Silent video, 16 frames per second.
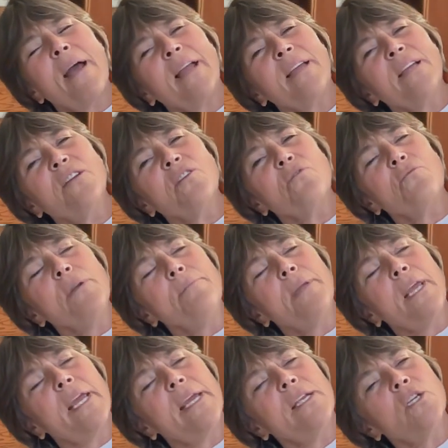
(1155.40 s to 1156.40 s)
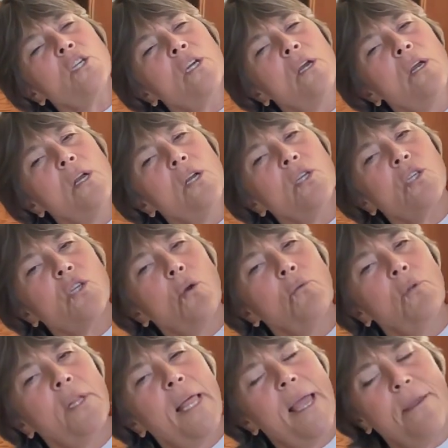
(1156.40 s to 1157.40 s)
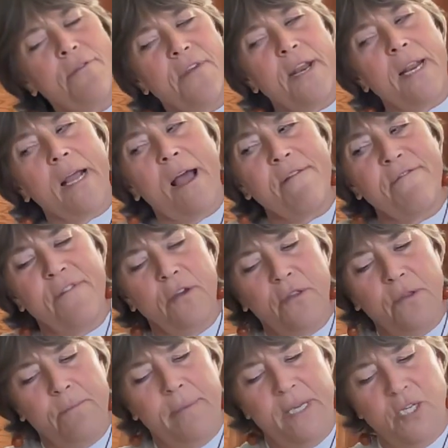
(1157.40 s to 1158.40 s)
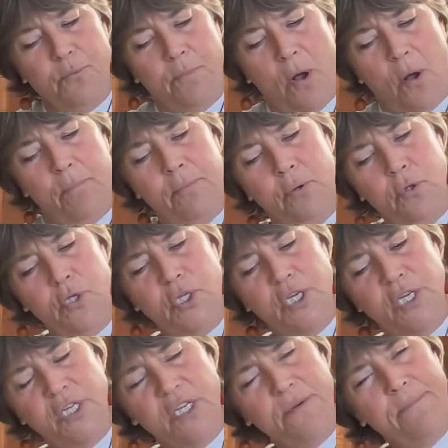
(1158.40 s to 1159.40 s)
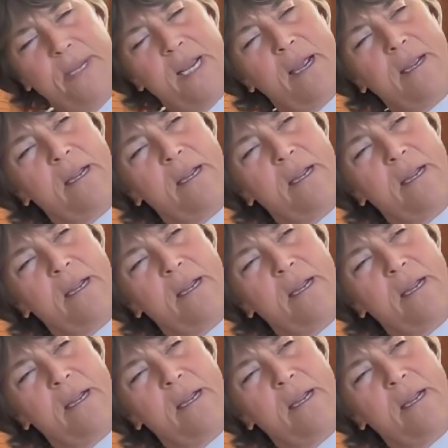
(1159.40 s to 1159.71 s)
back into the rib cage. So lengthening, I feel the beach ball push into me. I